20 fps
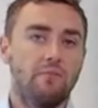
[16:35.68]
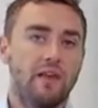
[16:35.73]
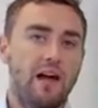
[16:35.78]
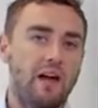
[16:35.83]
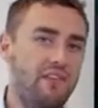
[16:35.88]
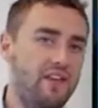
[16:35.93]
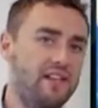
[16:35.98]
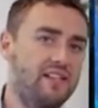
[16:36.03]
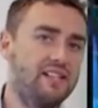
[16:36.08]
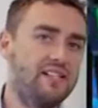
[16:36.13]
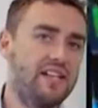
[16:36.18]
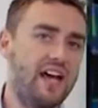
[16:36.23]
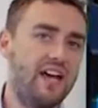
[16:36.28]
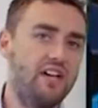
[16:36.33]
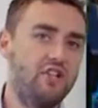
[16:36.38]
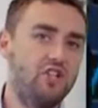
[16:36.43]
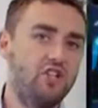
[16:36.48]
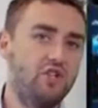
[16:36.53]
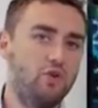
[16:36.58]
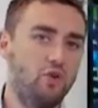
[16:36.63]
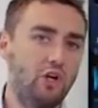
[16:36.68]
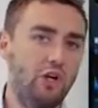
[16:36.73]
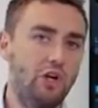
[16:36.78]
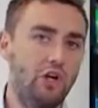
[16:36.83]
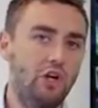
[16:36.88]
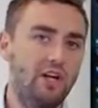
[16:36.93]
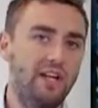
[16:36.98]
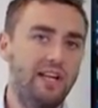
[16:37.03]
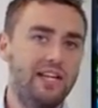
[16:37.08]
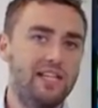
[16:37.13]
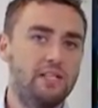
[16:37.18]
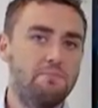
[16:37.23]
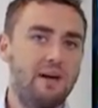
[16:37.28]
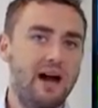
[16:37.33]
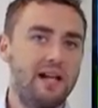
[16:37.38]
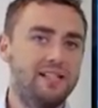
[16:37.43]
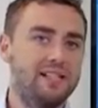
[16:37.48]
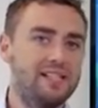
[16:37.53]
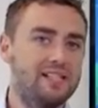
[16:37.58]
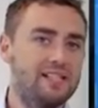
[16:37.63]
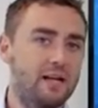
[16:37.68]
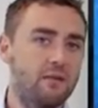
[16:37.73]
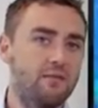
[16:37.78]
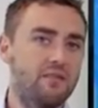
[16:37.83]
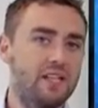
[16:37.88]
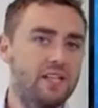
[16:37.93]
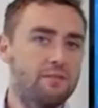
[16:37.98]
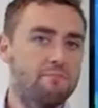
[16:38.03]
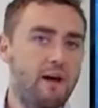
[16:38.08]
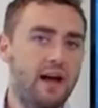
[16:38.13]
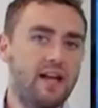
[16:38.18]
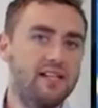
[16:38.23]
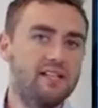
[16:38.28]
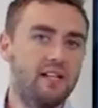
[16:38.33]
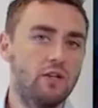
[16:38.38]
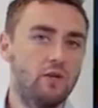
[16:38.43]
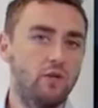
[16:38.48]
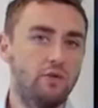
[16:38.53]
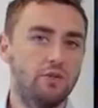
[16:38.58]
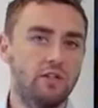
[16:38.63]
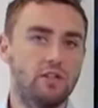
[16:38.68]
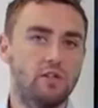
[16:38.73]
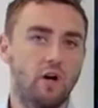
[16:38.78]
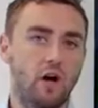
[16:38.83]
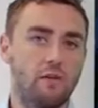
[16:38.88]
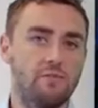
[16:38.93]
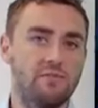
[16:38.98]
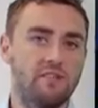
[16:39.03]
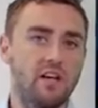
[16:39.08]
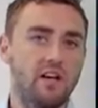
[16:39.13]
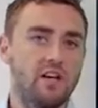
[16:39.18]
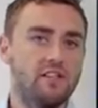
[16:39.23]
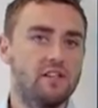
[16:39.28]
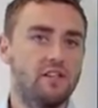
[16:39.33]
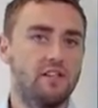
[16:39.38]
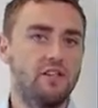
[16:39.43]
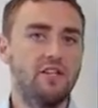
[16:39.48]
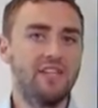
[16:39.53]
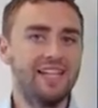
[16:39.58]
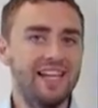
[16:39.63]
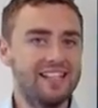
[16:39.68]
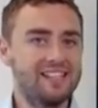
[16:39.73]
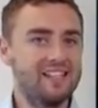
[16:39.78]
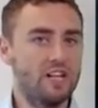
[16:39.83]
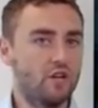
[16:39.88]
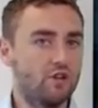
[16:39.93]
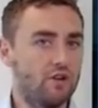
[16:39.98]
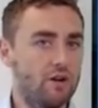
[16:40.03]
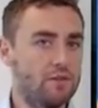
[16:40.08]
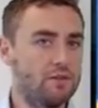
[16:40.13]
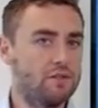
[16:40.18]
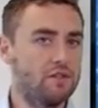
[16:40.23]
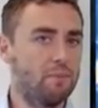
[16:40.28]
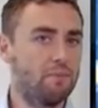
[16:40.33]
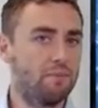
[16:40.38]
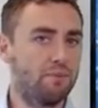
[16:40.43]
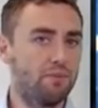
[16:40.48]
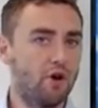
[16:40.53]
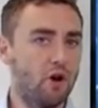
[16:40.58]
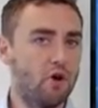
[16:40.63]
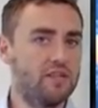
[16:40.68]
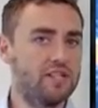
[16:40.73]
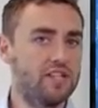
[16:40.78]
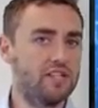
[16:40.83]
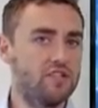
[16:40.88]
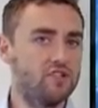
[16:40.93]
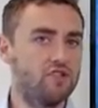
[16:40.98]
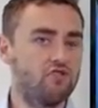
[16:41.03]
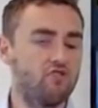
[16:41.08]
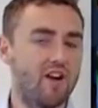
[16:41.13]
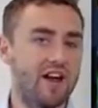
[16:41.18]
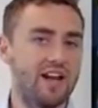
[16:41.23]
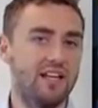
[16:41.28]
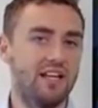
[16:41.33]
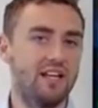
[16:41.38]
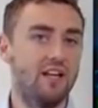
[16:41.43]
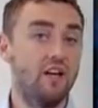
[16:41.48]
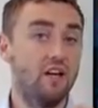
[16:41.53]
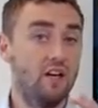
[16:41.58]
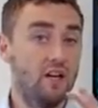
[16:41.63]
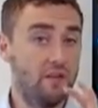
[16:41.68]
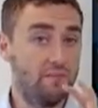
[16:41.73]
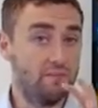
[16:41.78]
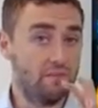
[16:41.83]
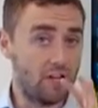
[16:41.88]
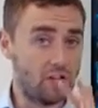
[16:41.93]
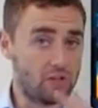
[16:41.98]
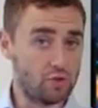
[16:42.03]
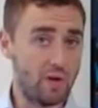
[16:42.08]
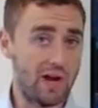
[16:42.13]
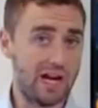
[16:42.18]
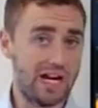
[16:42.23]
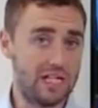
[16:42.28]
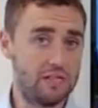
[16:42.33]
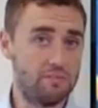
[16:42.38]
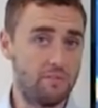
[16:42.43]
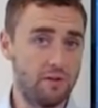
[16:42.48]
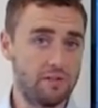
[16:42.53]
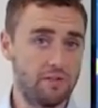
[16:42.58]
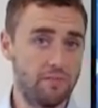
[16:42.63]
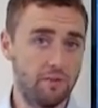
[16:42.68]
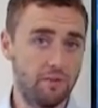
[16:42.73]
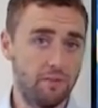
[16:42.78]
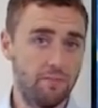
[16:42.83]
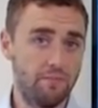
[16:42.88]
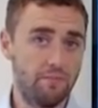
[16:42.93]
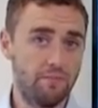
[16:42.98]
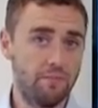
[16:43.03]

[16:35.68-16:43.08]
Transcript: At this stage in your learning, it's better to stick with these basic order types so that you can get to grips with the process of trading as quickly as possible.